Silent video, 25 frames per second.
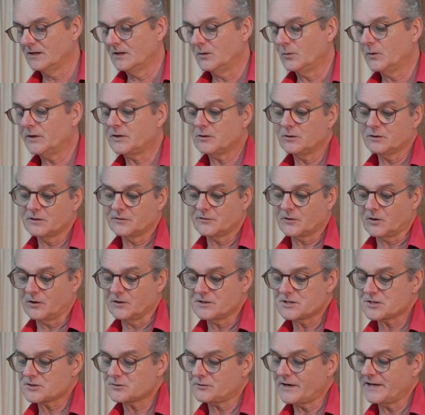We could, of
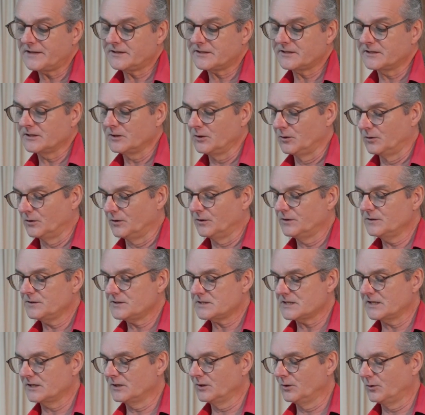course, strengthen
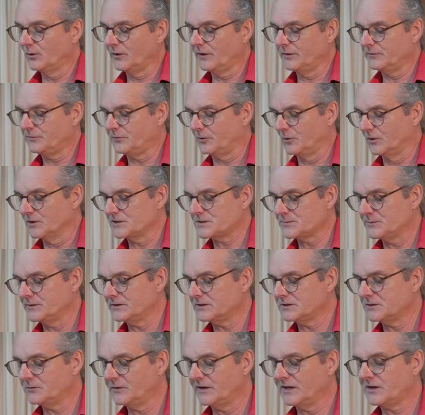laws and law
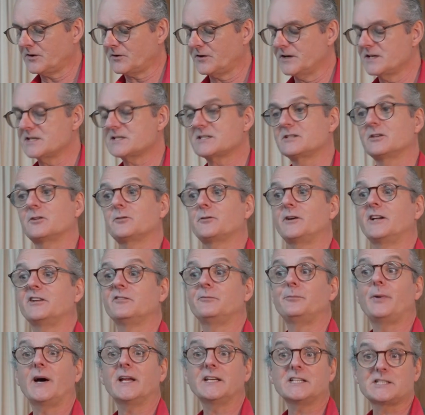enforcement to increase the threat
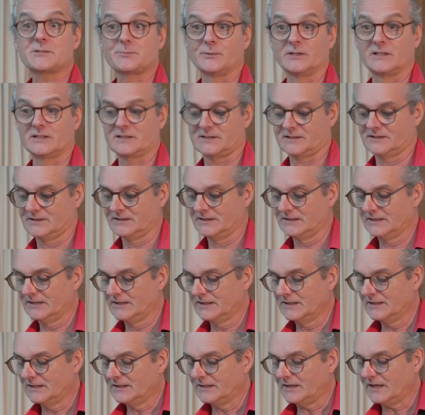of punishment.
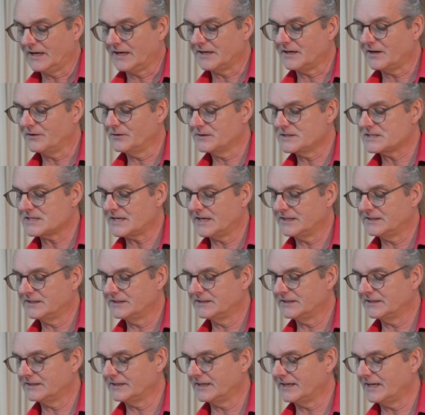And I would say that
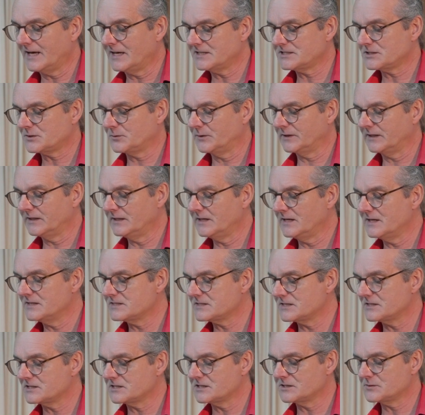in the last 20
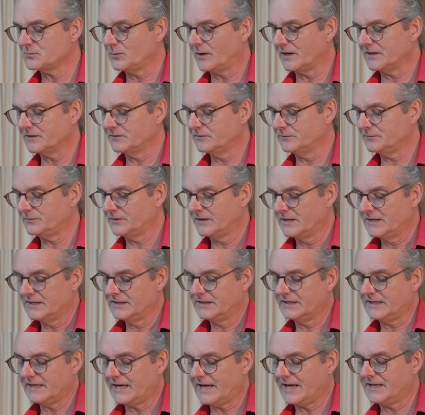years, this is one of
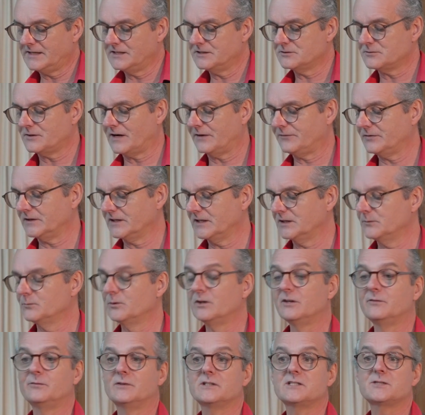the anti-trafficking
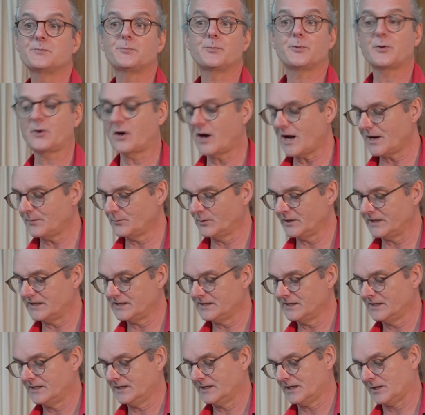movement's
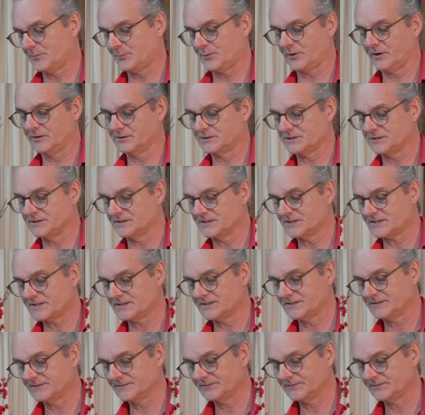primary approaches.